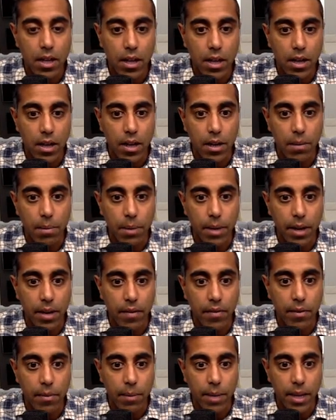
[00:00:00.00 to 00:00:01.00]
a good
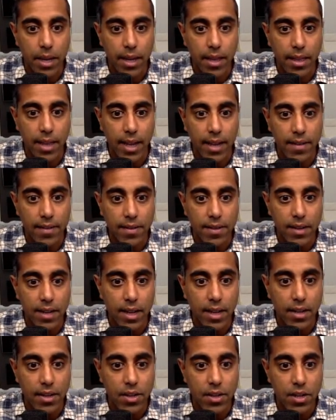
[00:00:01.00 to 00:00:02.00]
pick for me at that
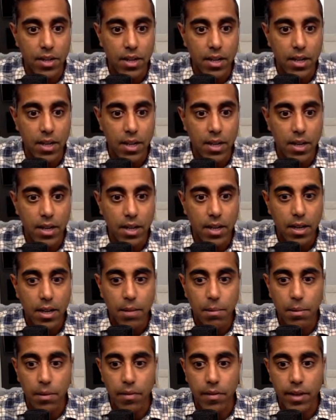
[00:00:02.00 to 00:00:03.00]
stage,
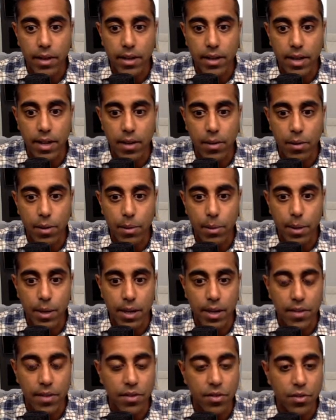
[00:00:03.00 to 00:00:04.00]
but Van Dijk would have been
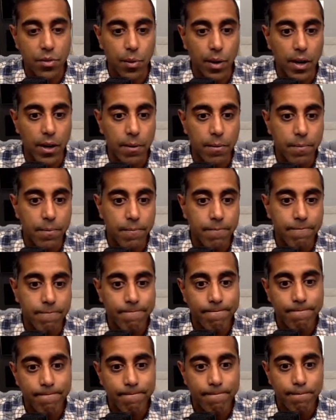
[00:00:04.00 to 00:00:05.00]
nice as well.
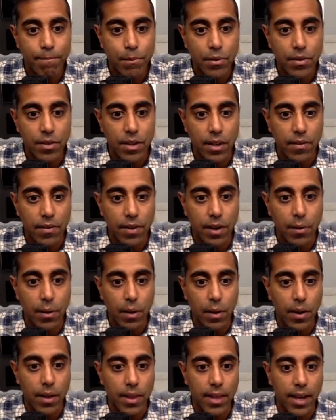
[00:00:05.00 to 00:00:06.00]
We'll see if I
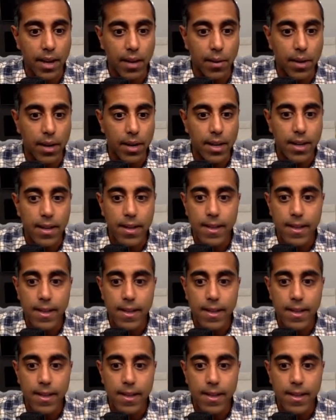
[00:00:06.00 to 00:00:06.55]
regret that one.